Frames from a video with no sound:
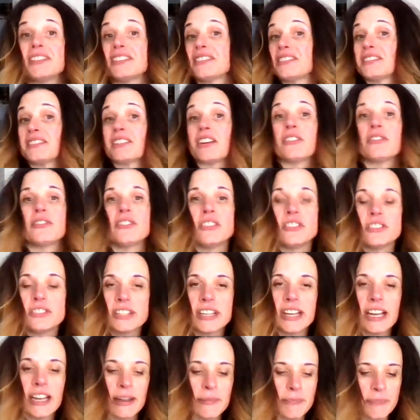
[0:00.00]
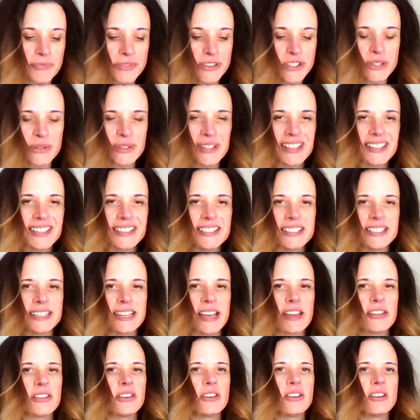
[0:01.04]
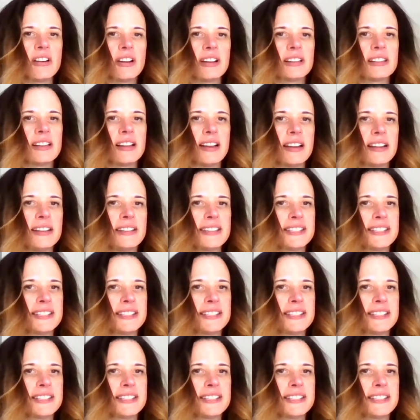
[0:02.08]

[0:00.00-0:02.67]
This is our first time doing this together online,